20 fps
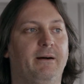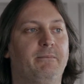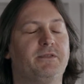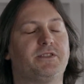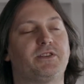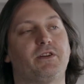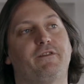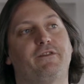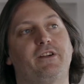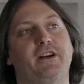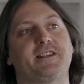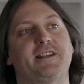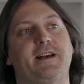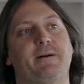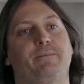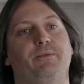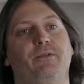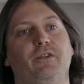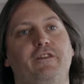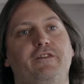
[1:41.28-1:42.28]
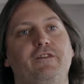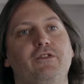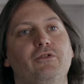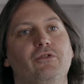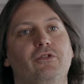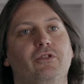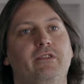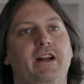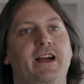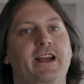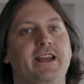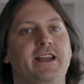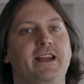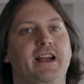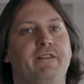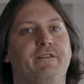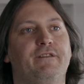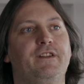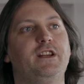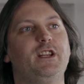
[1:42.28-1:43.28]
So for example, if you're
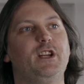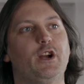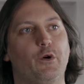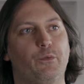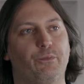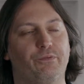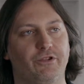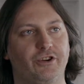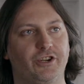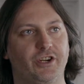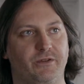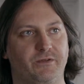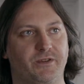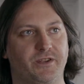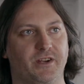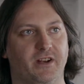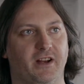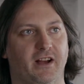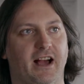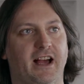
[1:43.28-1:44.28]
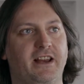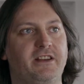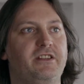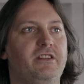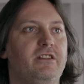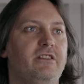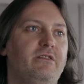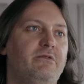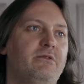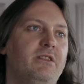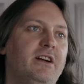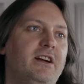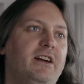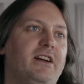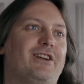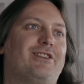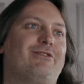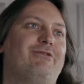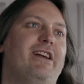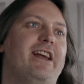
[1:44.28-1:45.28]
a video producer and you
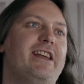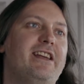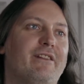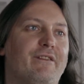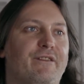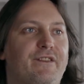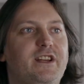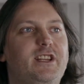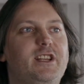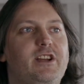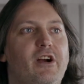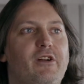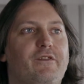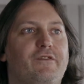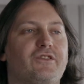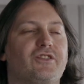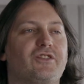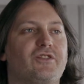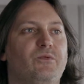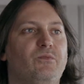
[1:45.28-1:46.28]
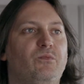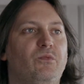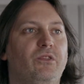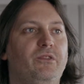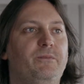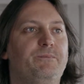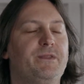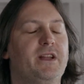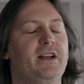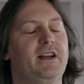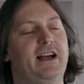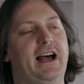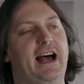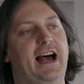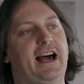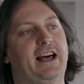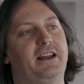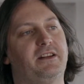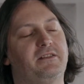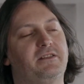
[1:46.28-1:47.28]
create a video for someone
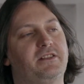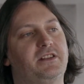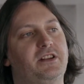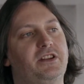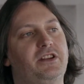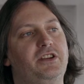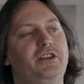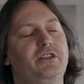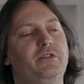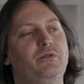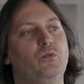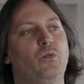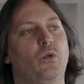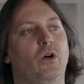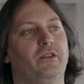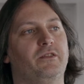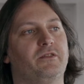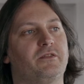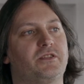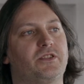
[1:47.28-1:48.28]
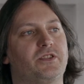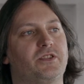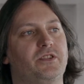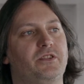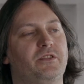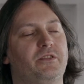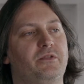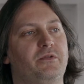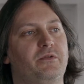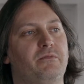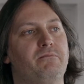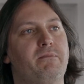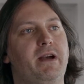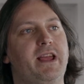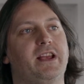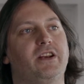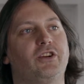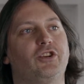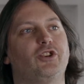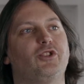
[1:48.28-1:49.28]
and you want to
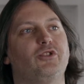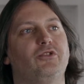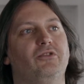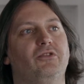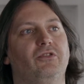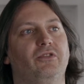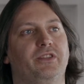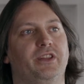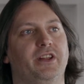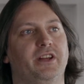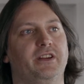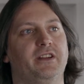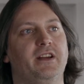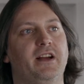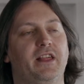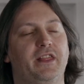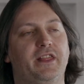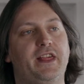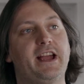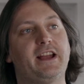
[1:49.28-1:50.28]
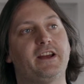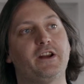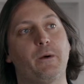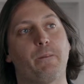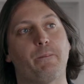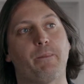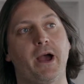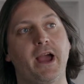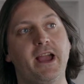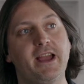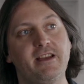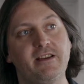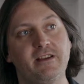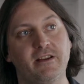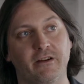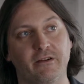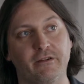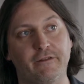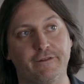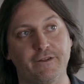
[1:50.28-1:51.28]
make sure that they're going to pay
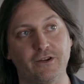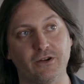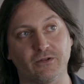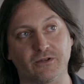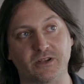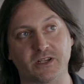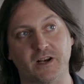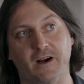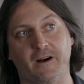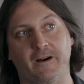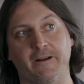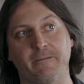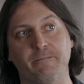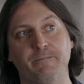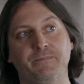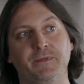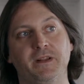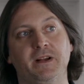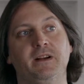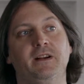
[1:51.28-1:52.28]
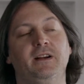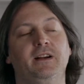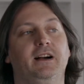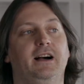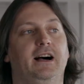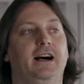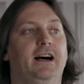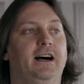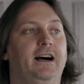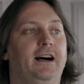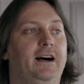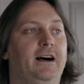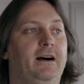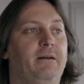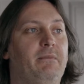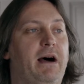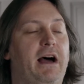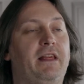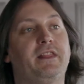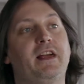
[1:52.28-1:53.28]
you for your time,
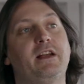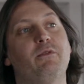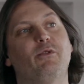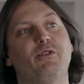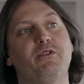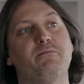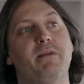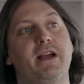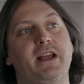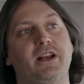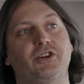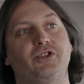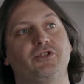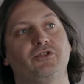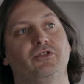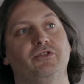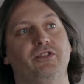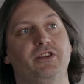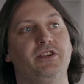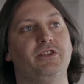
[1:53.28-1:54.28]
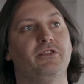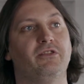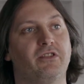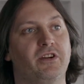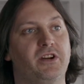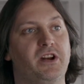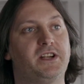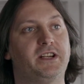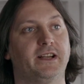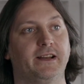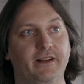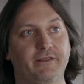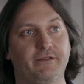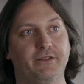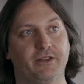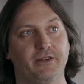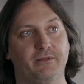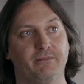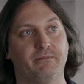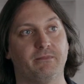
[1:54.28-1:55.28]
and they want to make sure that you're going to deliver
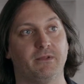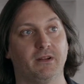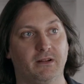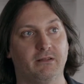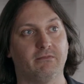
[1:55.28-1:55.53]
them